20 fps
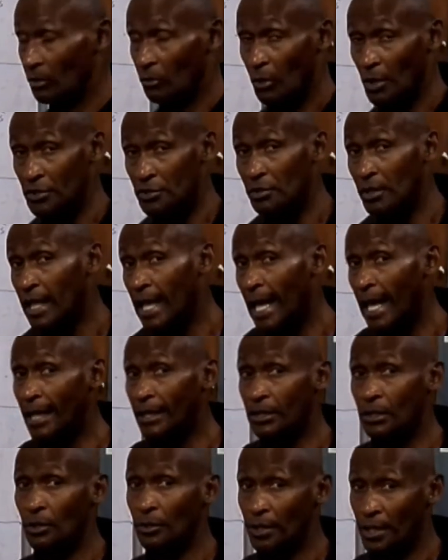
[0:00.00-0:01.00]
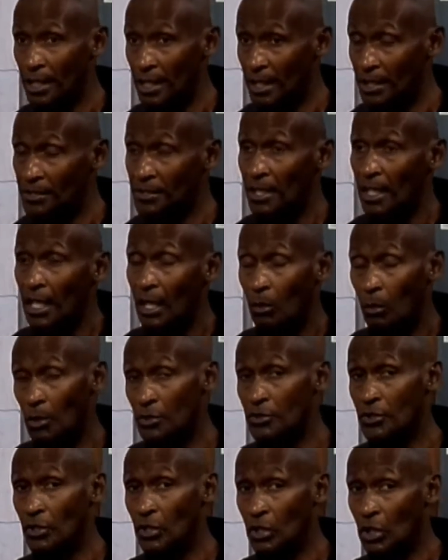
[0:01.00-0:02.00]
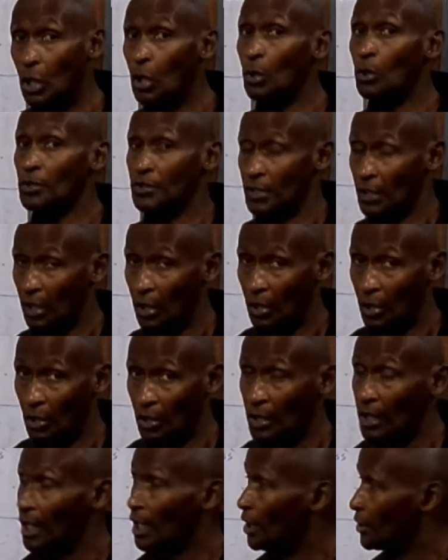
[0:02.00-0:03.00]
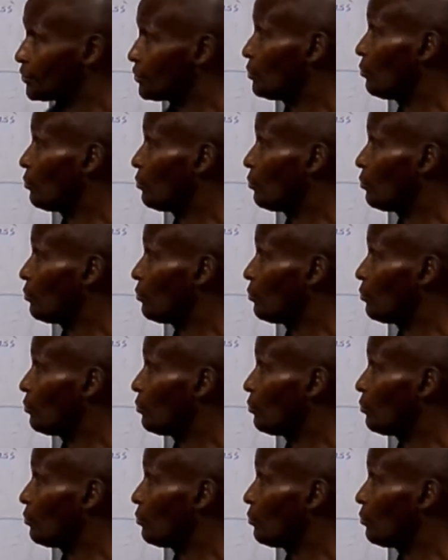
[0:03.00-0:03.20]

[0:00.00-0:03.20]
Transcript: what your category is, what your goals are, you